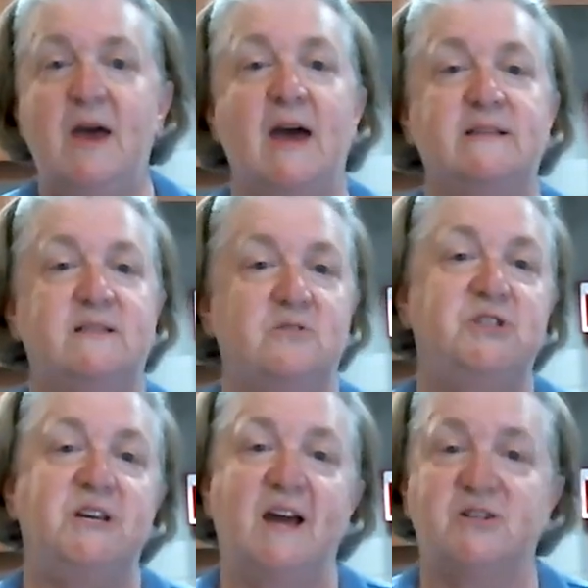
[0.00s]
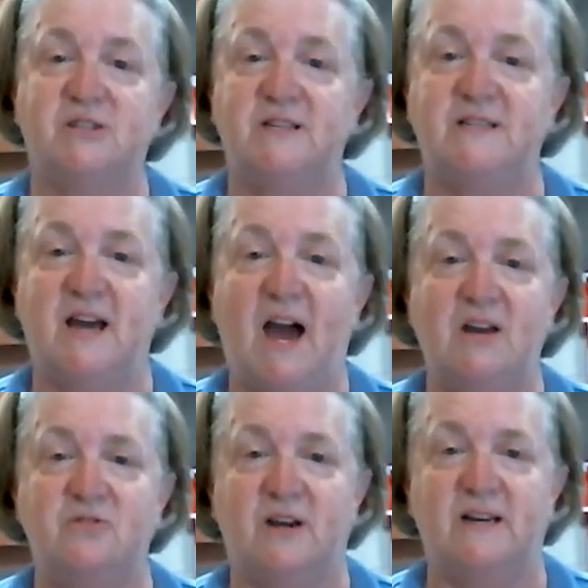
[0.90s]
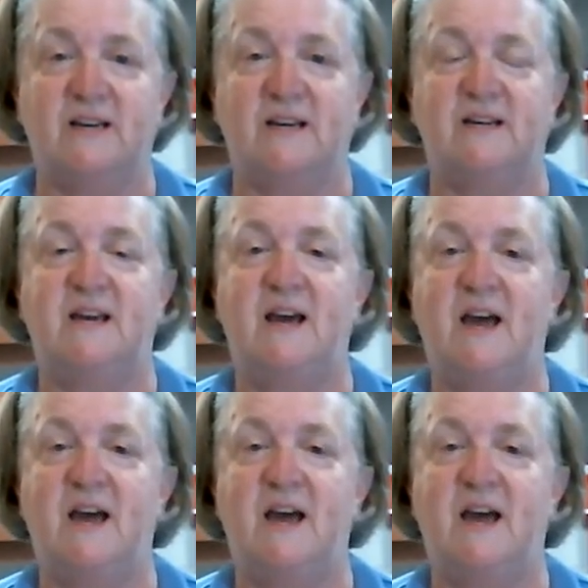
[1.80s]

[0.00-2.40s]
And so she actually dehydrated